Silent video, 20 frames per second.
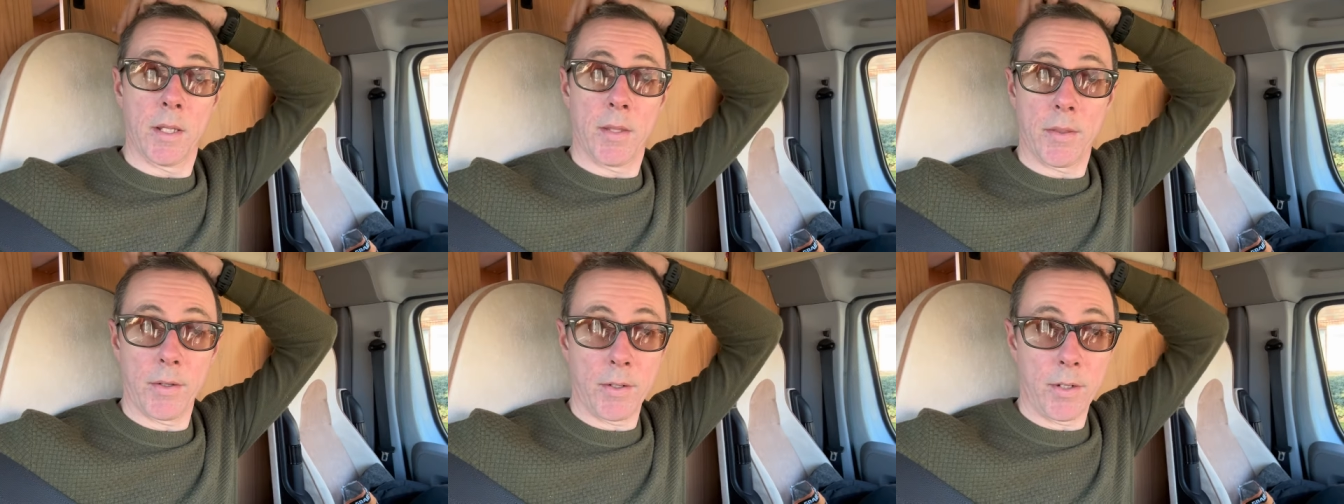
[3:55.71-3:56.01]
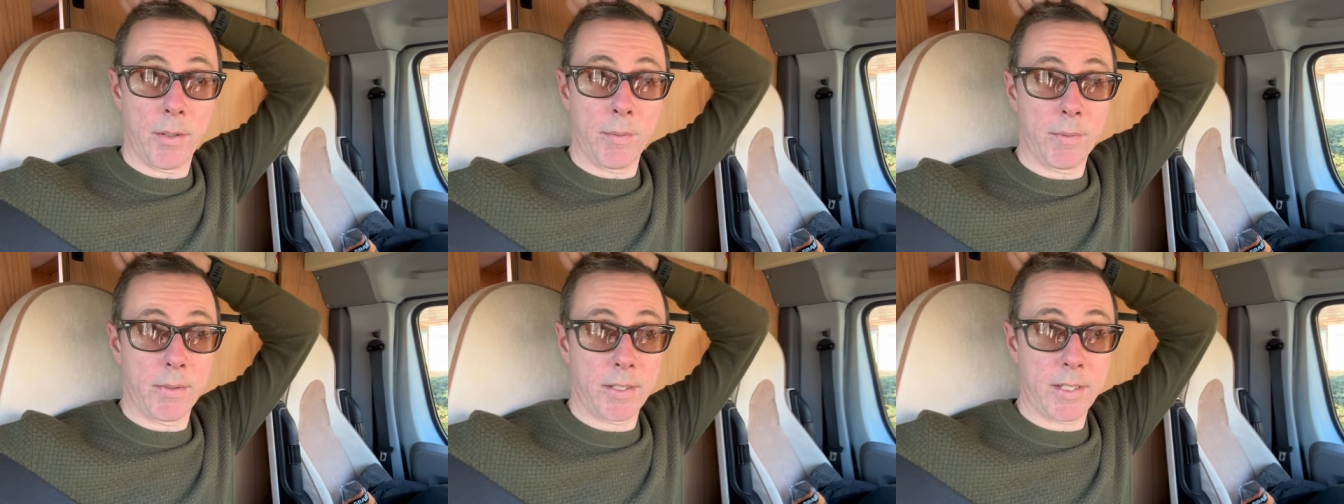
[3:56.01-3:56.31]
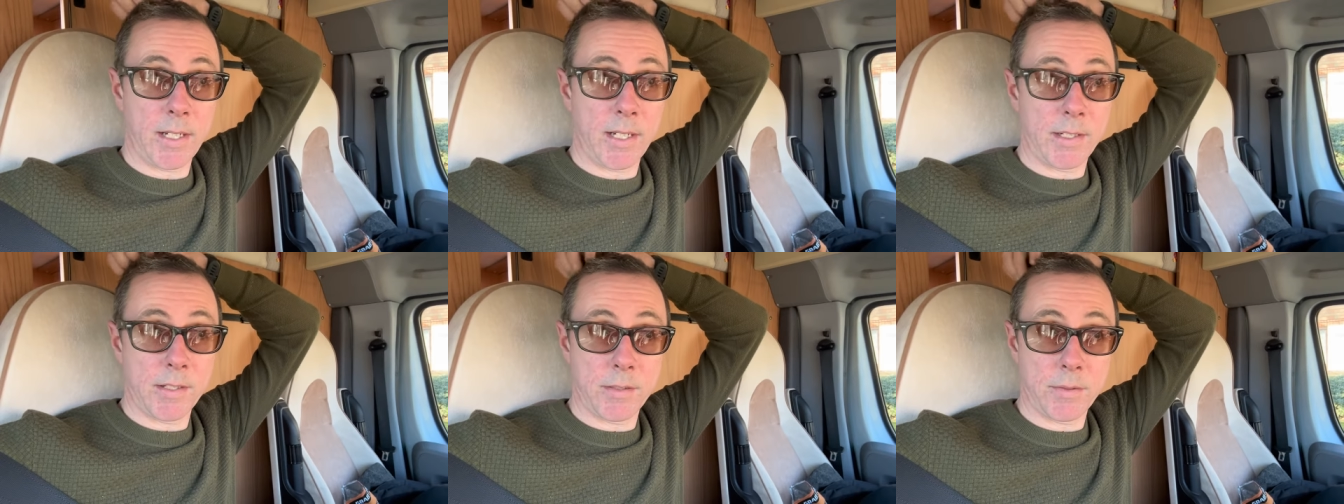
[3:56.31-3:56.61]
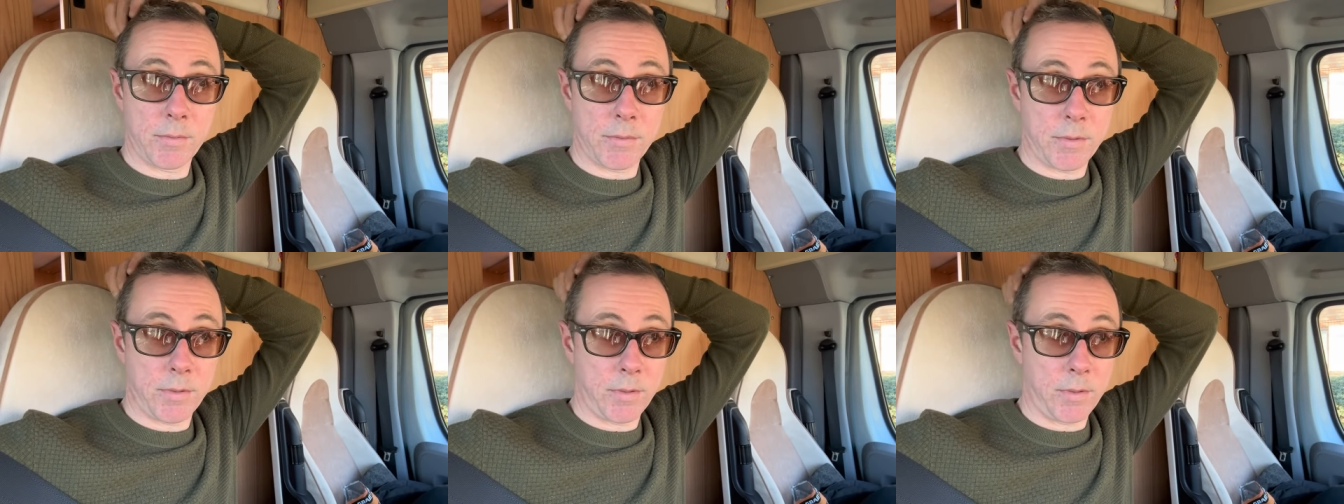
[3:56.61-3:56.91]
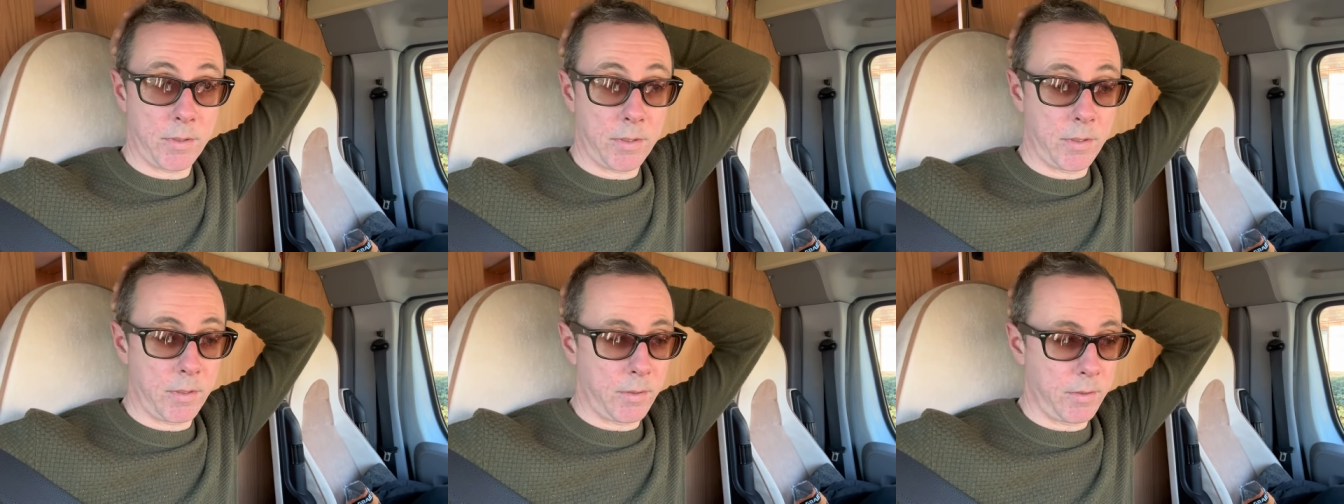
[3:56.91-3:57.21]
They're not opening the gates till two
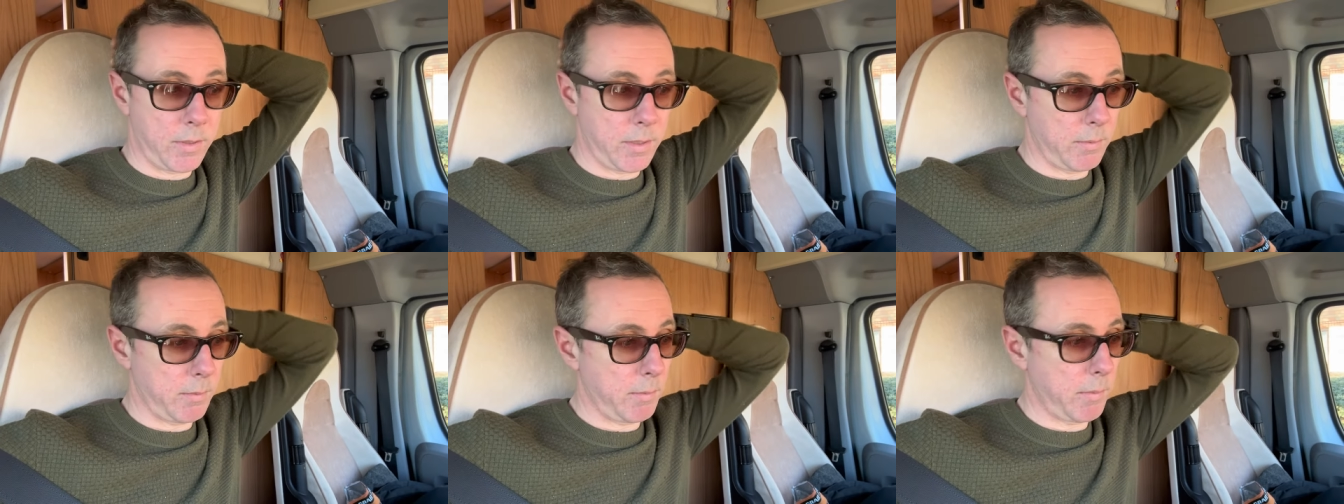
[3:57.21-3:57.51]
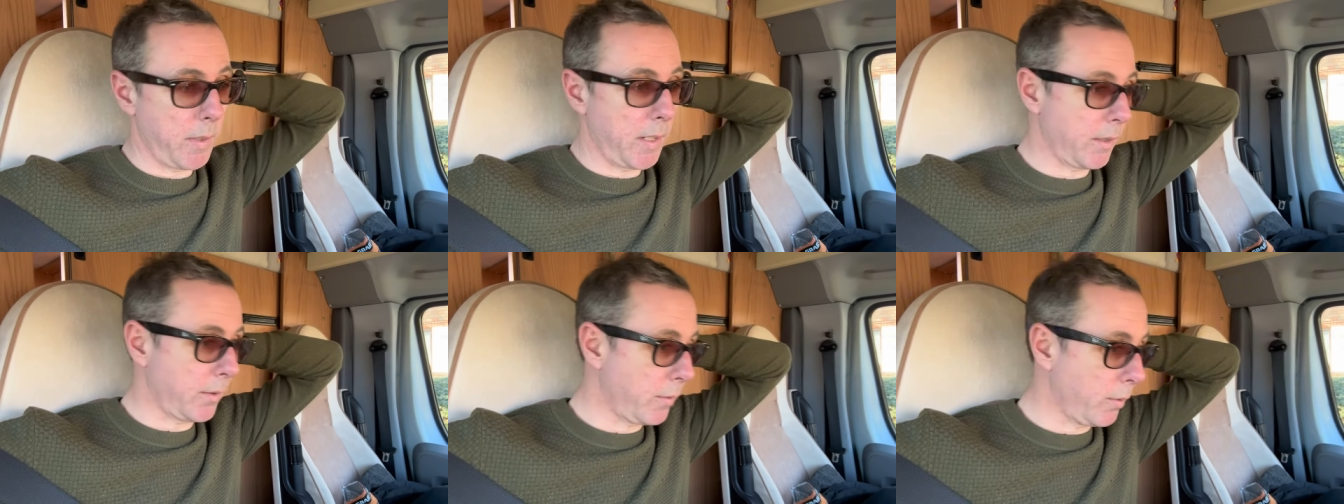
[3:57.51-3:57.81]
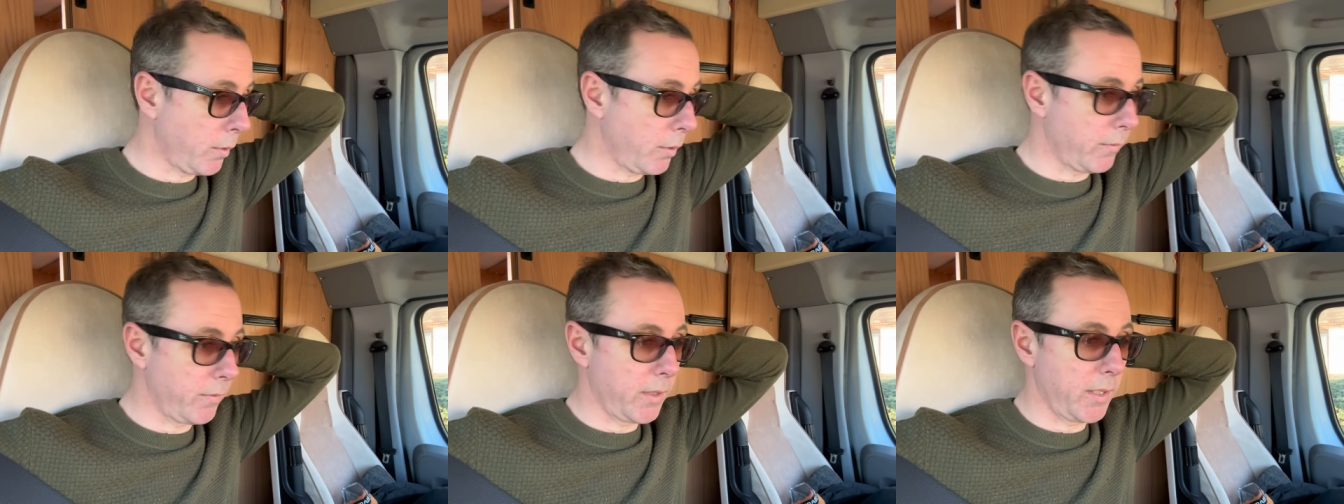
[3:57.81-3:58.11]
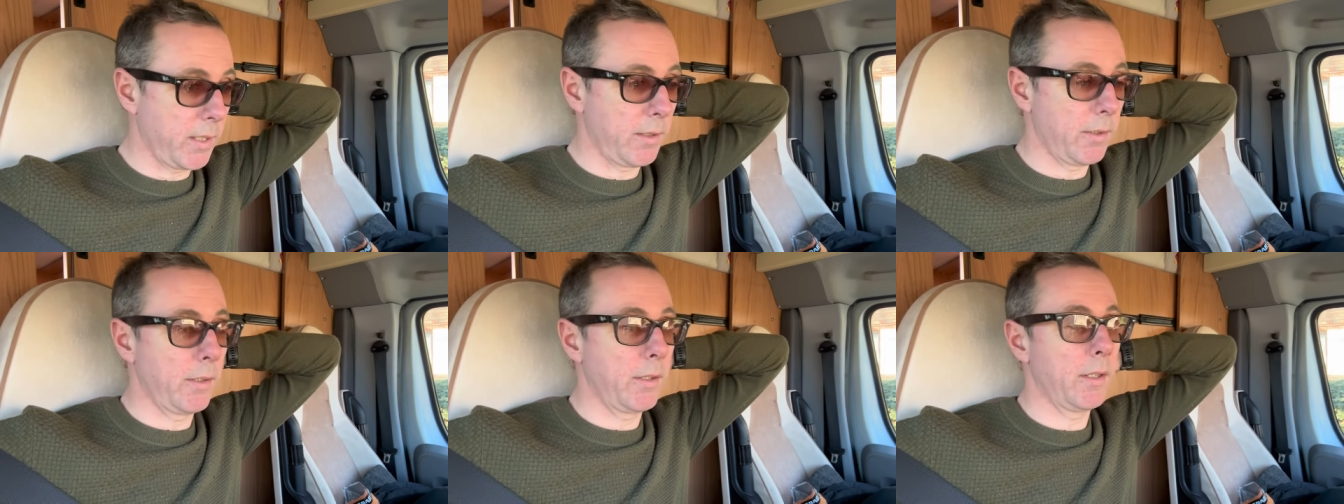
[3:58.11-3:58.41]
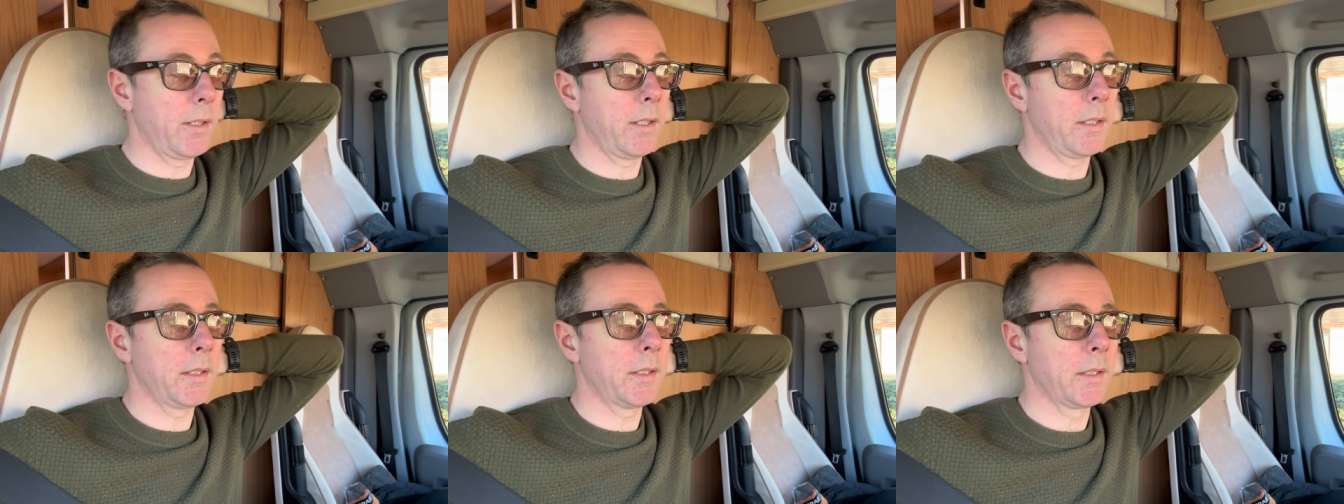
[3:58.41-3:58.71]
o'clock and I'm about a quarter of an
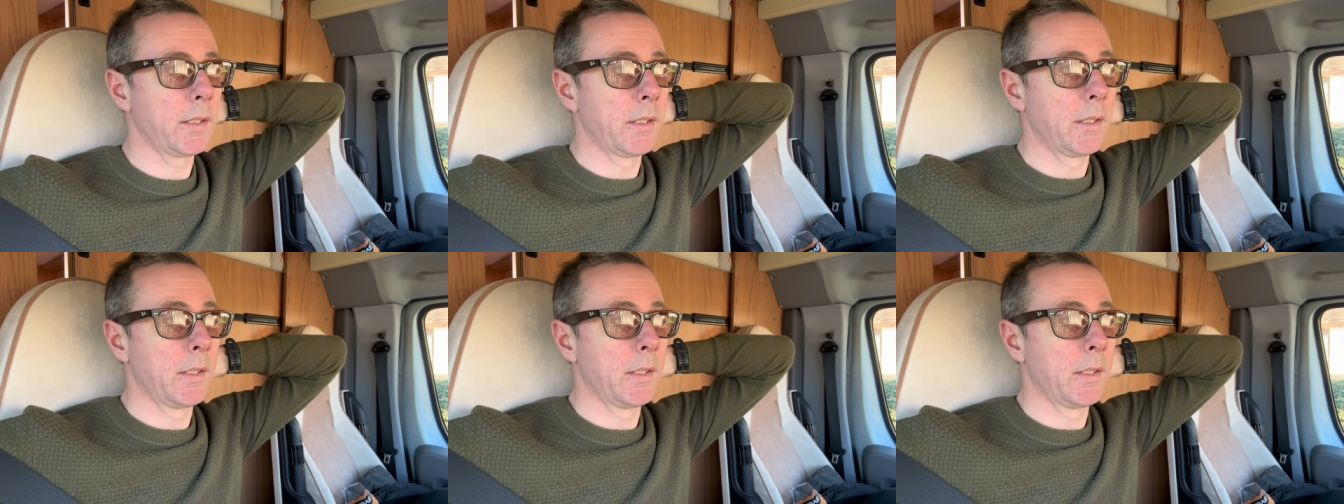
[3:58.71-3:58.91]
hour early.